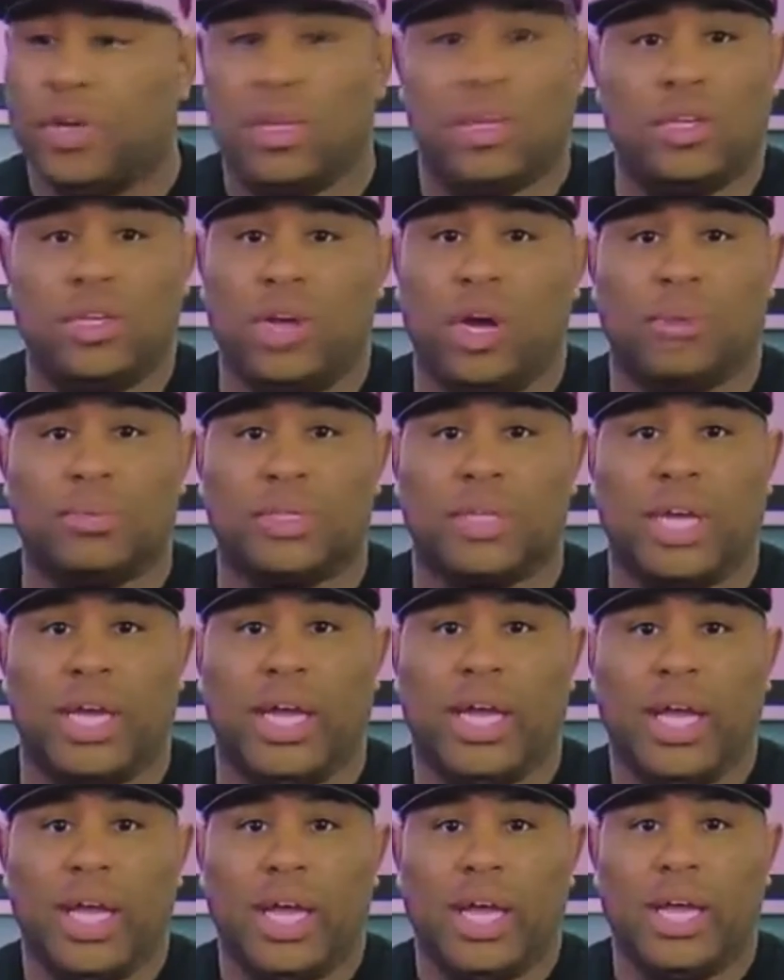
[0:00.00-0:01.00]
You know what I'm
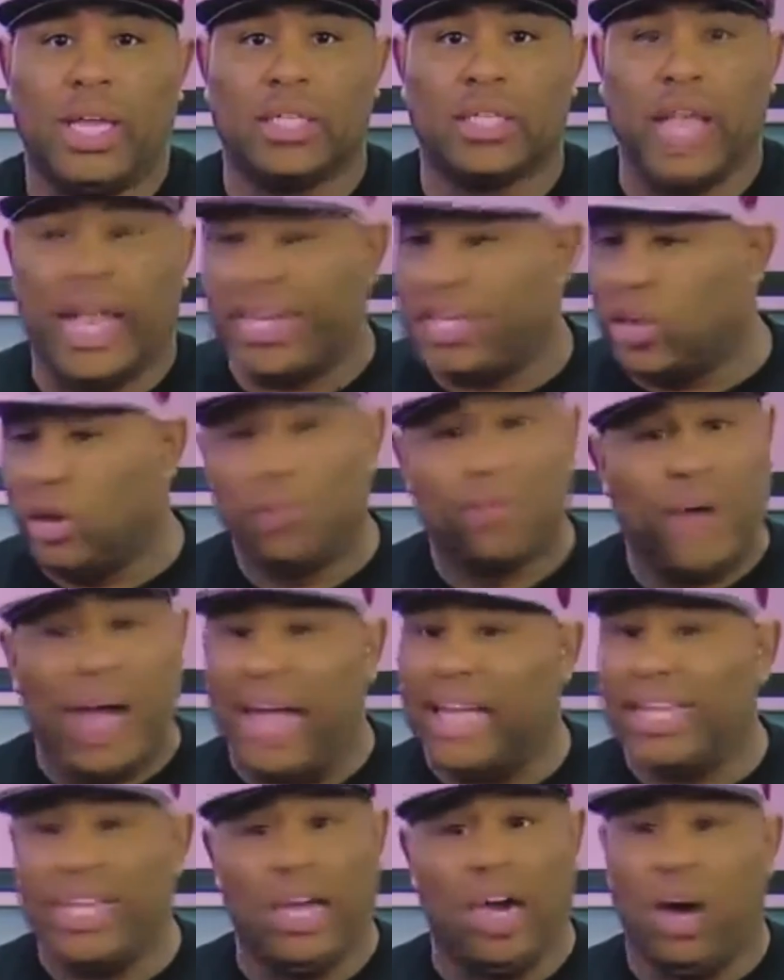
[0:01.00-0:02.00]
saying? It's like no
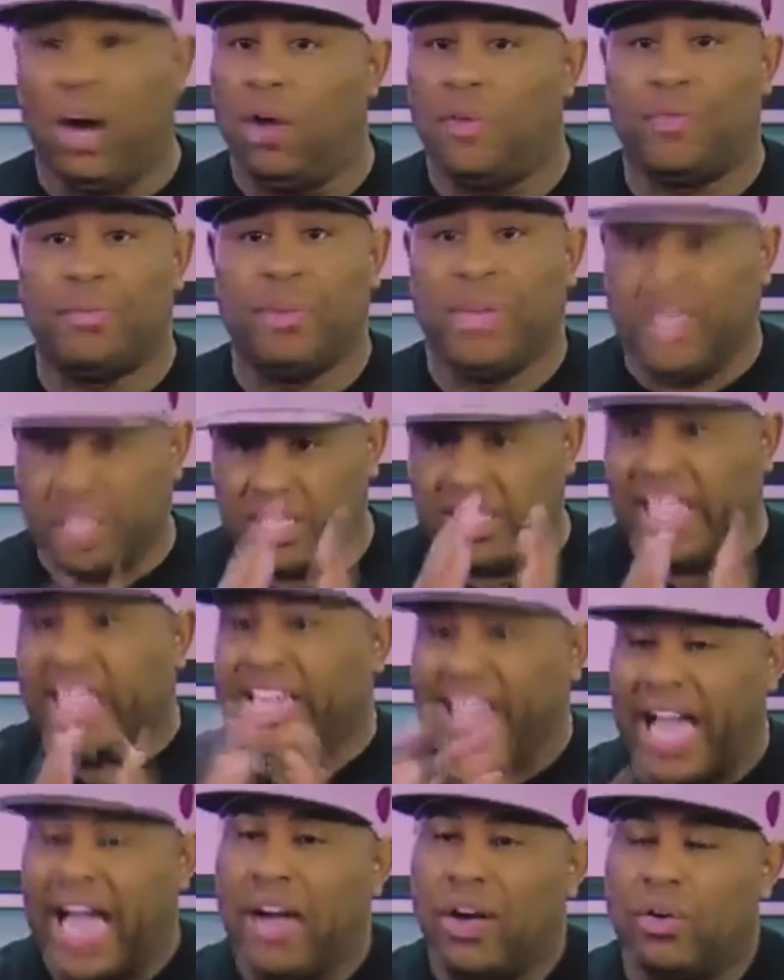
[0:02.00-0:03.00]
volley off because they
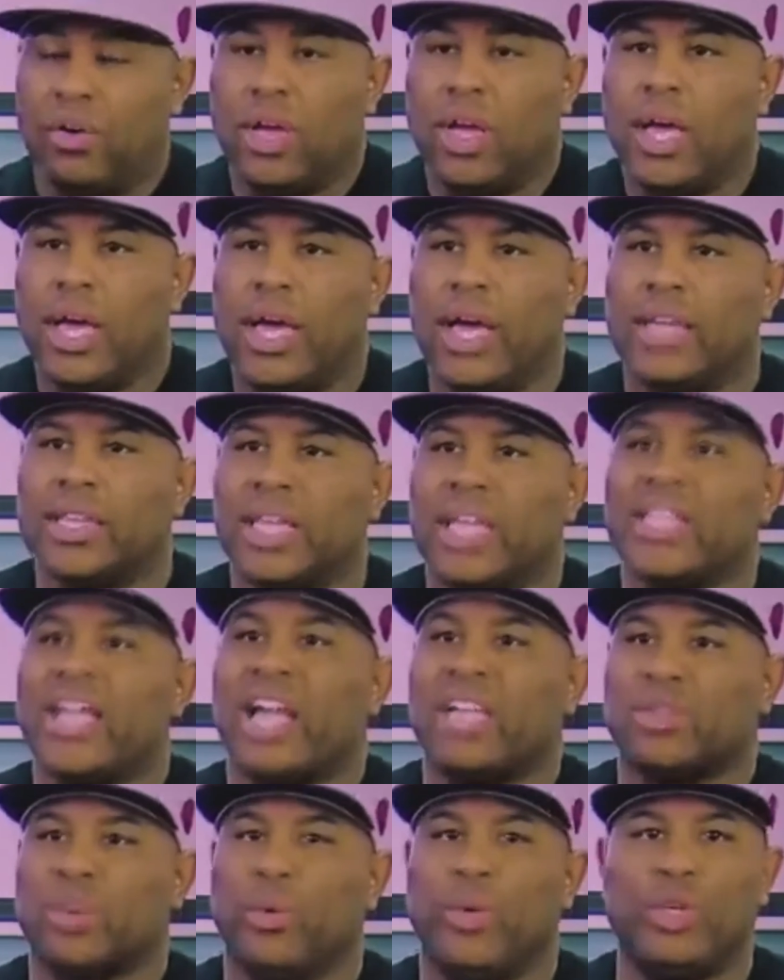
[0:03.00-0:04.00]
count. And I think
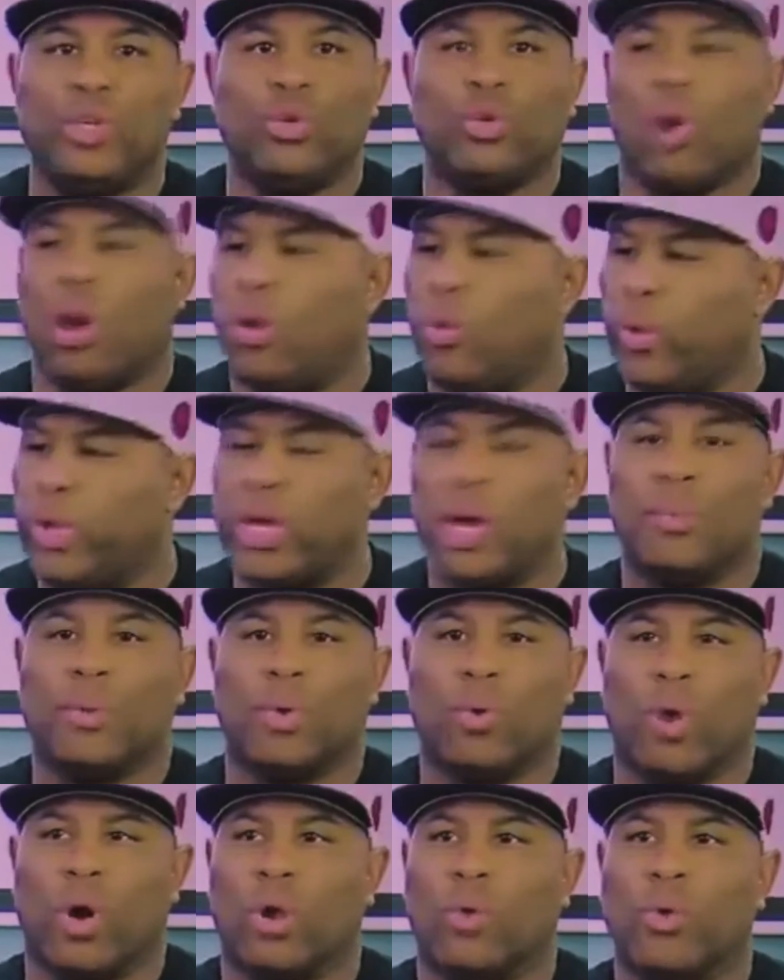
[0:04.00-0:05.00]
that's what we do wrong when we come
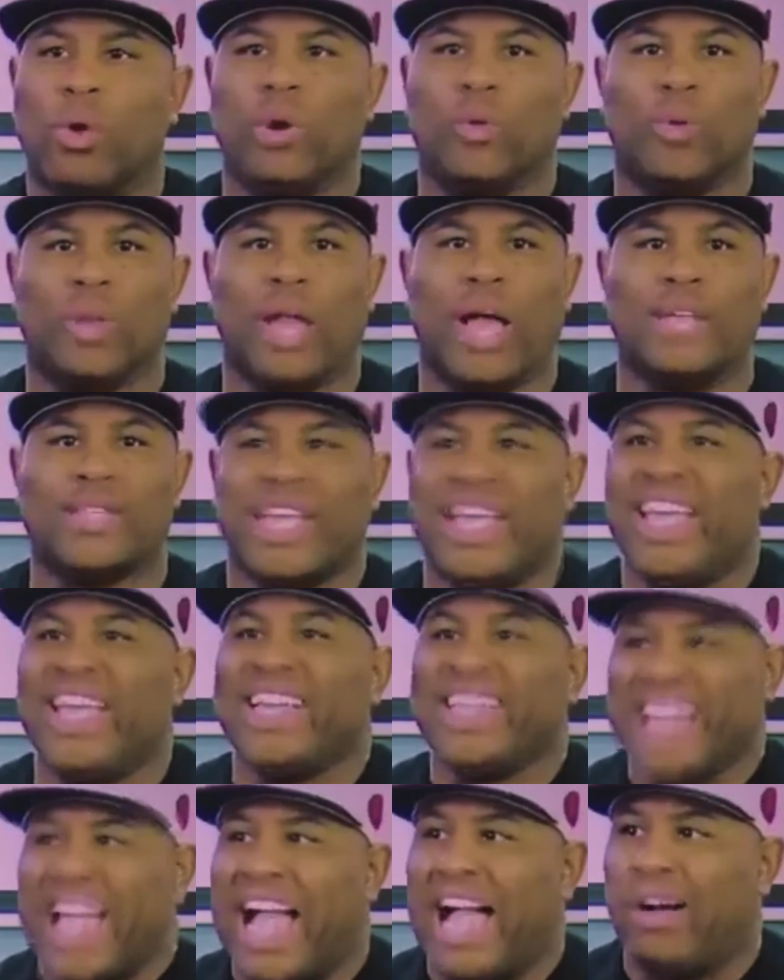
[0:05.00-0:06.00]
to work. We don't realize
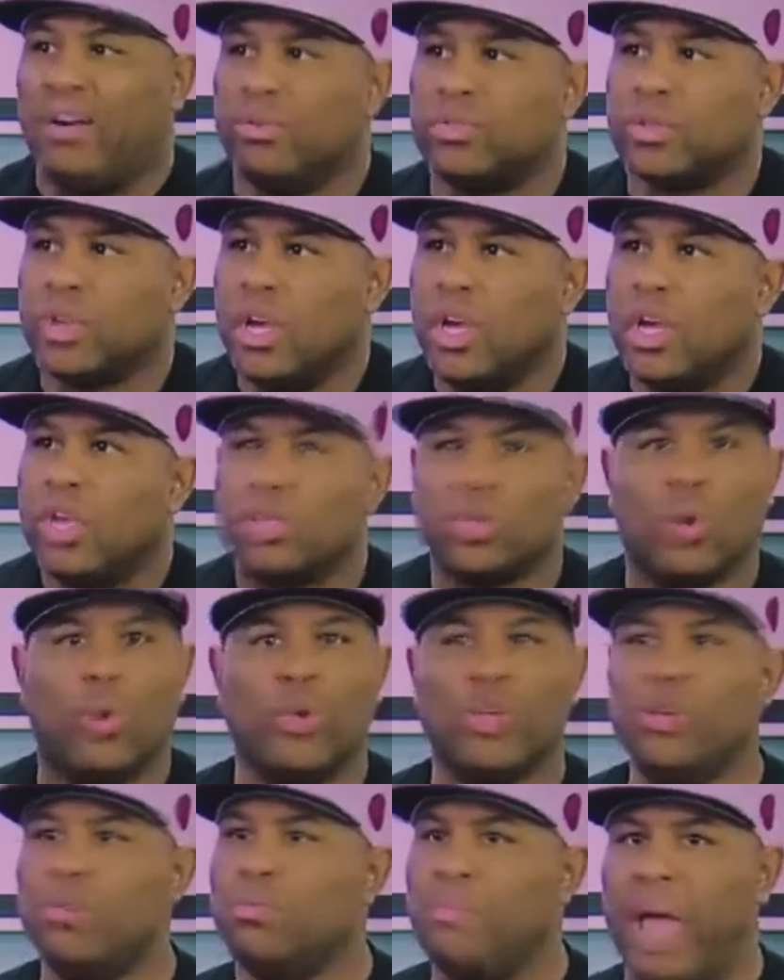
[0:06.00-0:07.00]
it counts. So
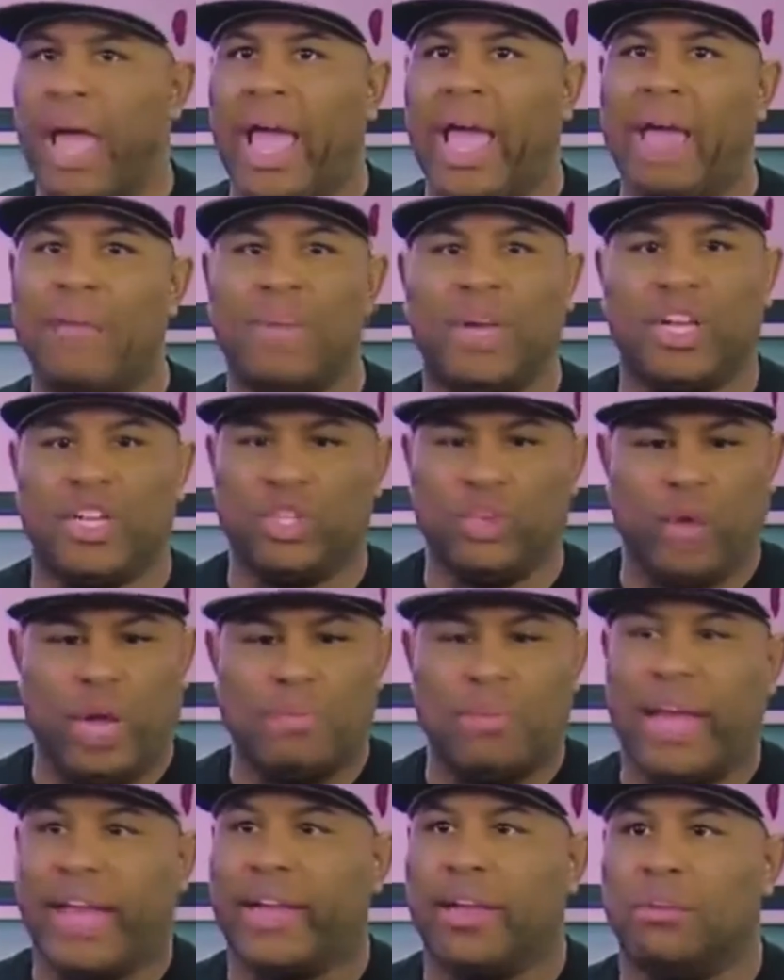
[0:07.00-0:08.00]
when you mad because you
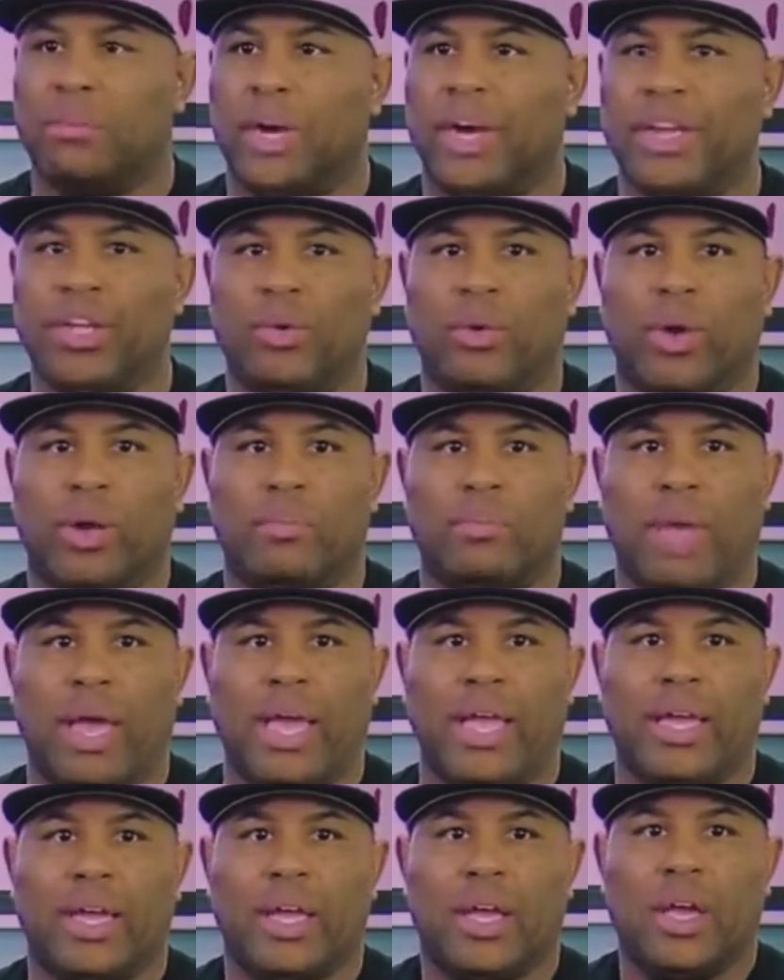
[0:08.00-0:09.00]
ain't making the money you want to
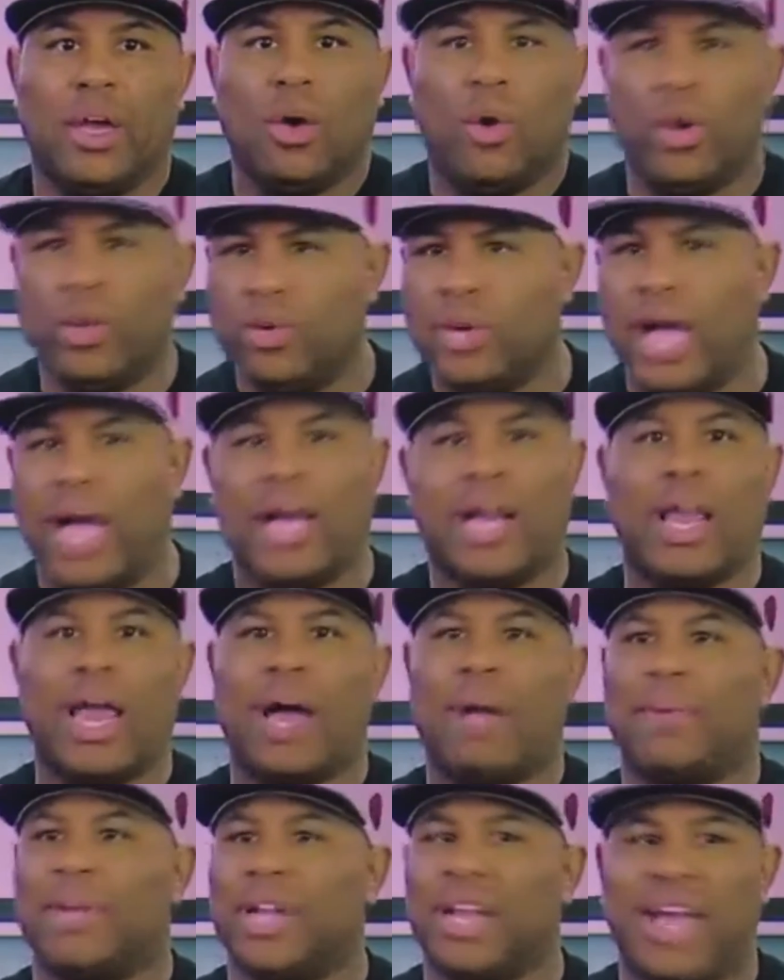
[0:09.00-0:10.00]
make or you're not
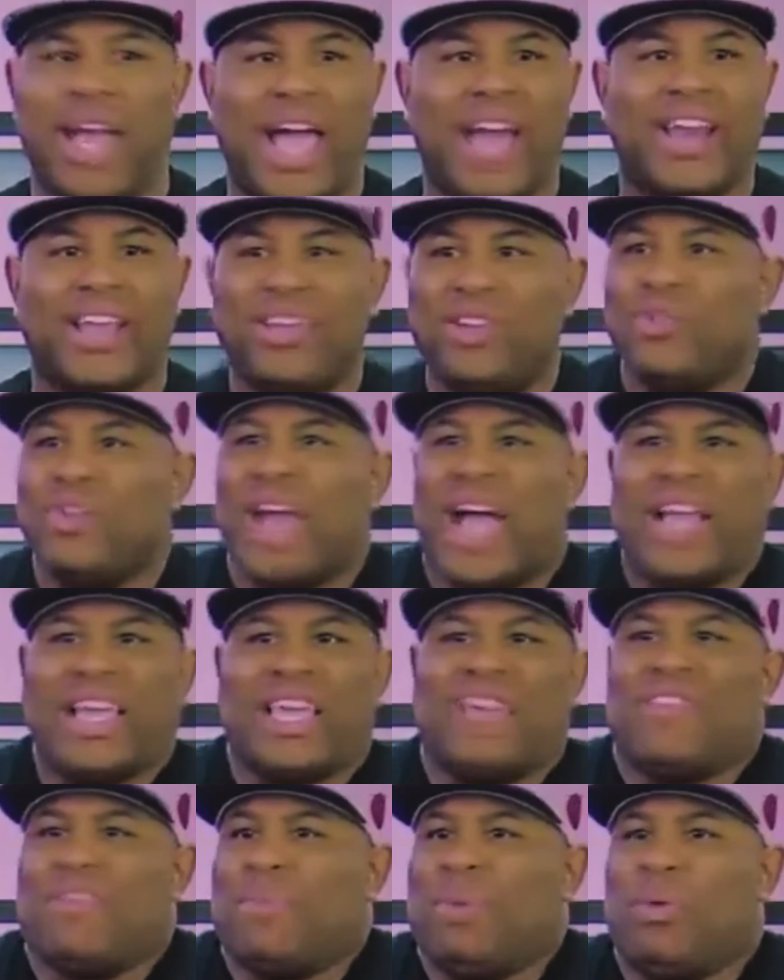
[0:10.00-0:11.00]
climbing the ladder, you're not
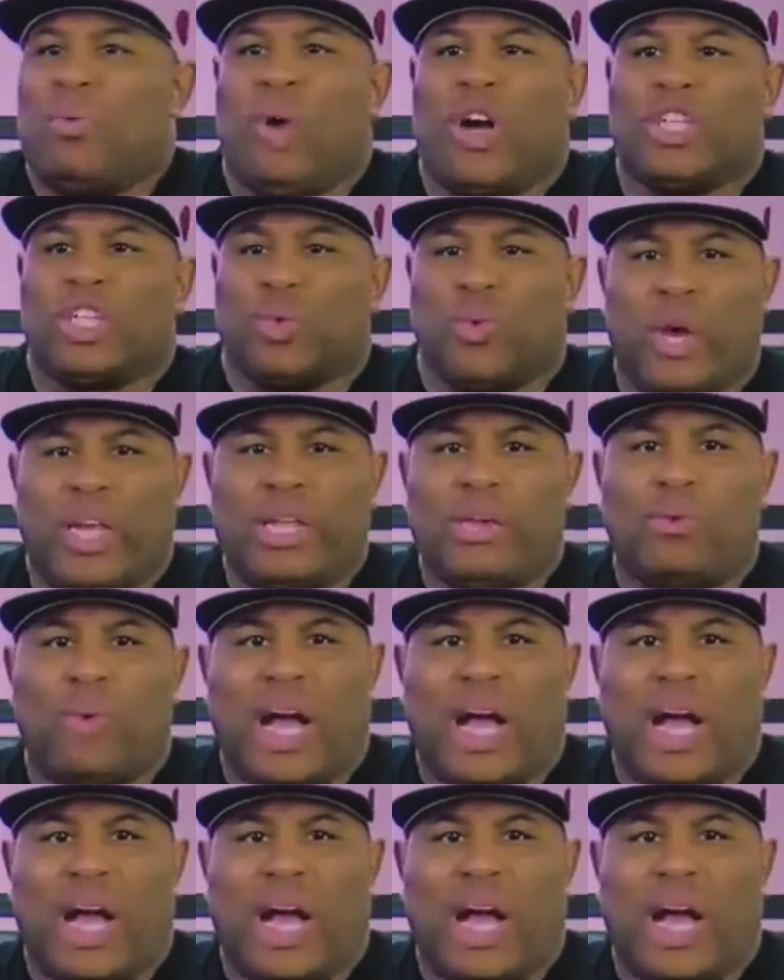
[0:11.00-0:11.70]
giving me 120.